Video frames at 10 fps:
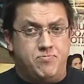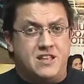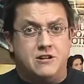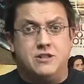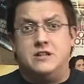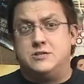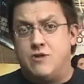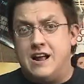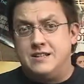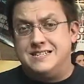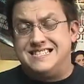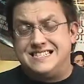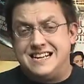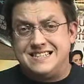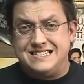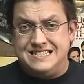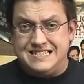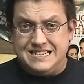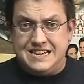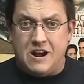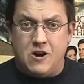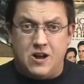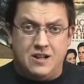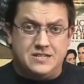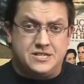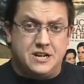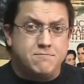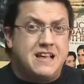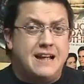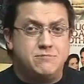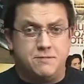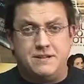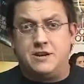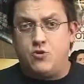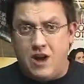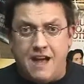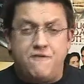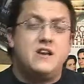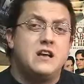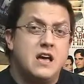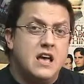The sex scenes in it are sometimes a bit graphic,